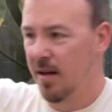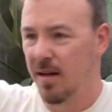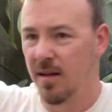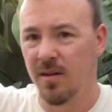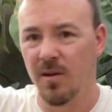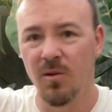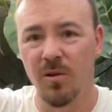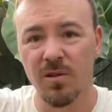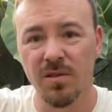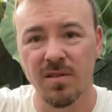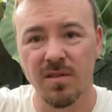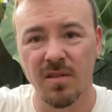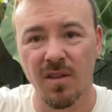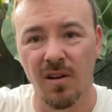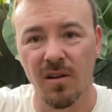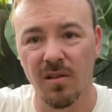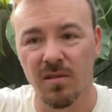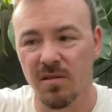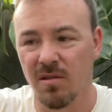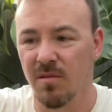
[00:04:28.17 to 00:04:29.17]
The roots don't
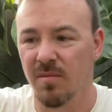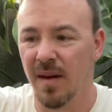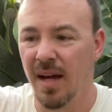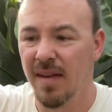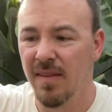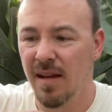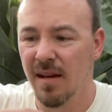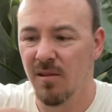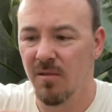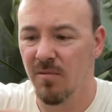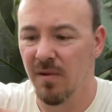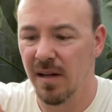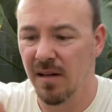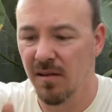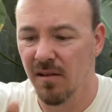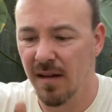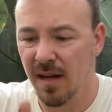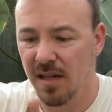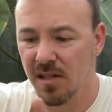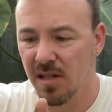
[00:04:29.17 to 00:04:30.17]
look too bad, they look really
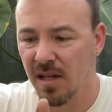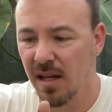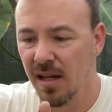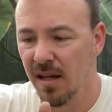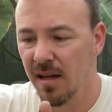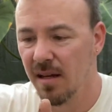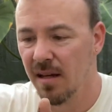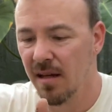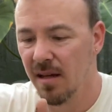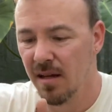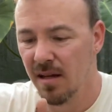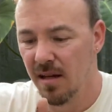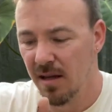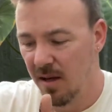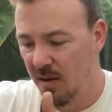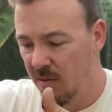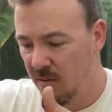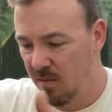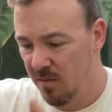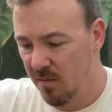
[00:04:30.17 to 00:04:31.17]
good actually.
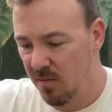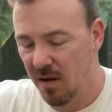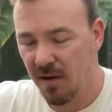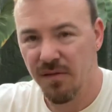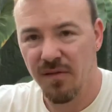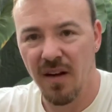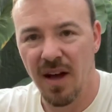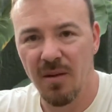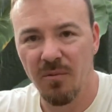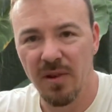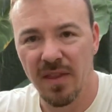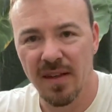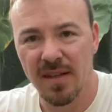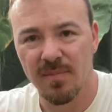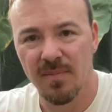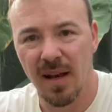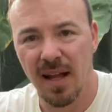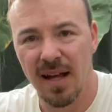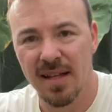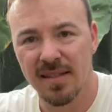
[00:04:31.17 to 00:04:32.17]
What I find with these
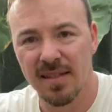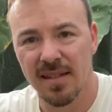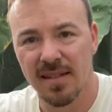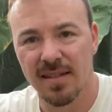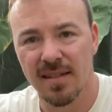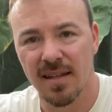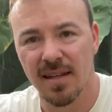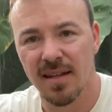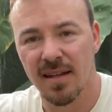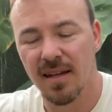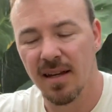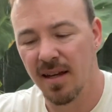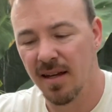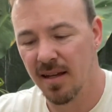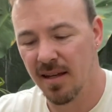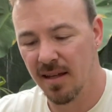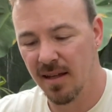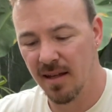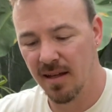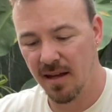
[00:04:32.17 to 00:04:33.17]
plants is that
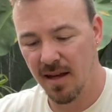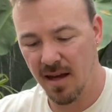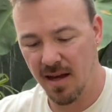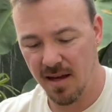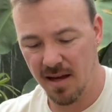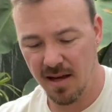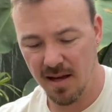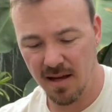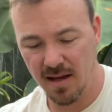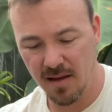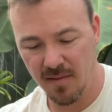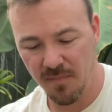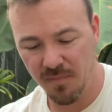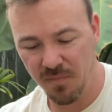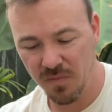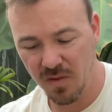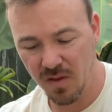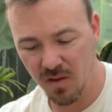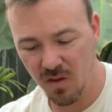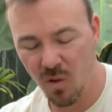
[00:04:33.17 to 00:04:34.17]

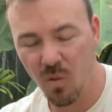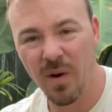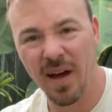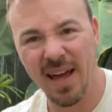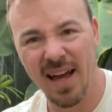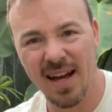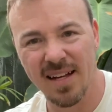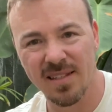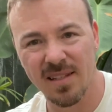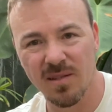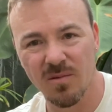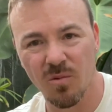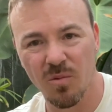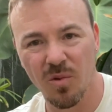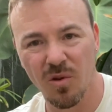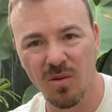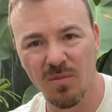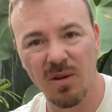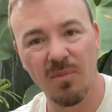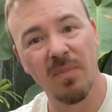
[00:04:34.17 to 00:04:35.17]
the warehouses will put
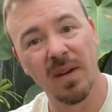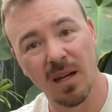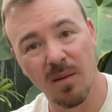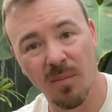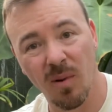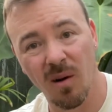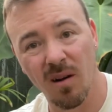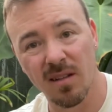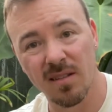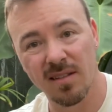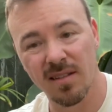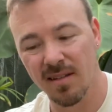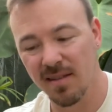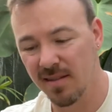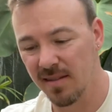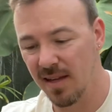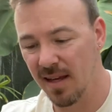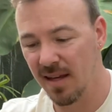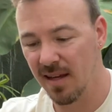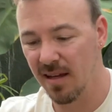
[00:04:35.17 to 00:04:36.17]
them in bigger pots because
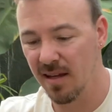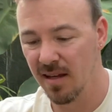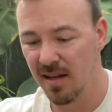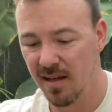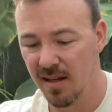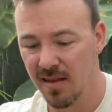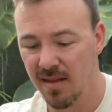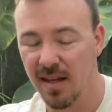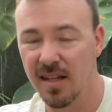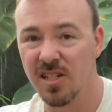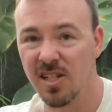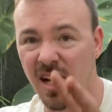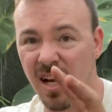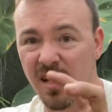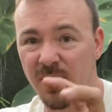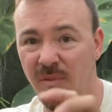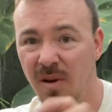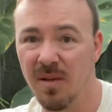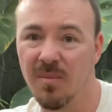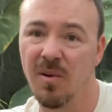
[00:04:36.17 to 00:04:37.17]
they charge
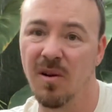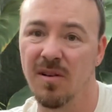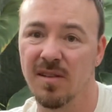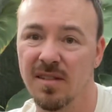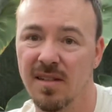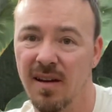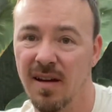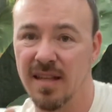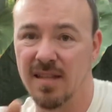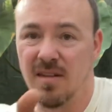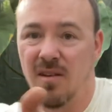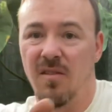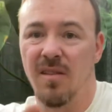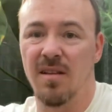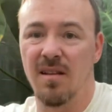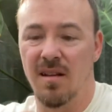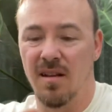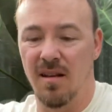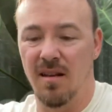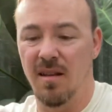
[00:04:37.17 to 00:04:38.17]
by the pot size, not
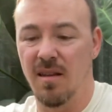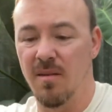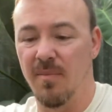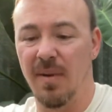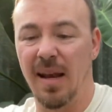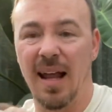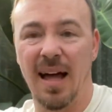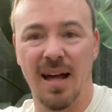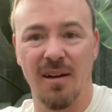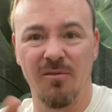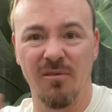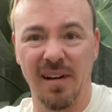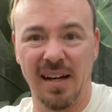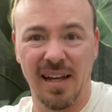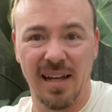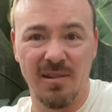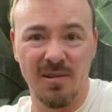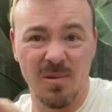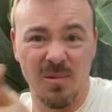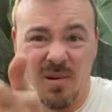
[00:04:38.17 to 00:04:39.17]
the plant really,
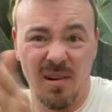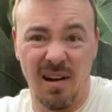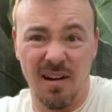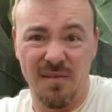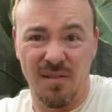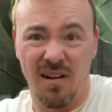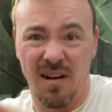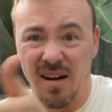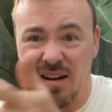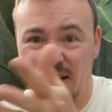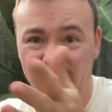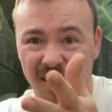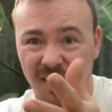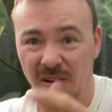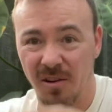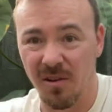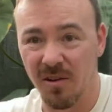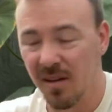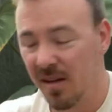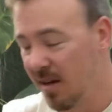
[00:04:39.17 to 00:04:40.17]
is what I find. I don't
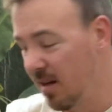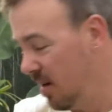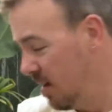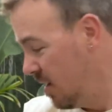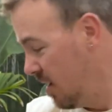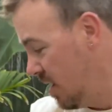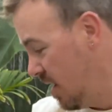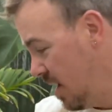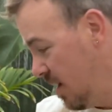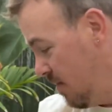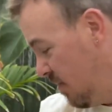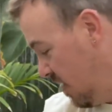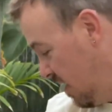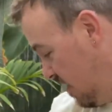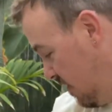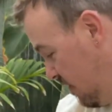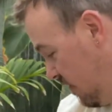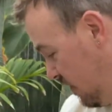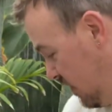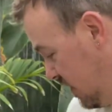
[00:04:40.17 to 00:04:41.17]
know.
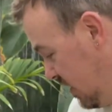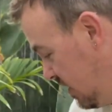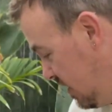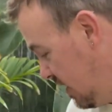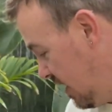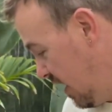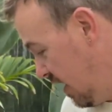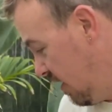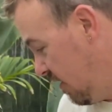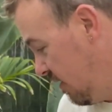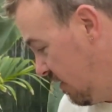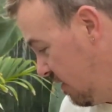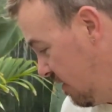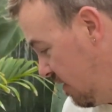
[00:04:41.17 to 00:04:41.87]
But say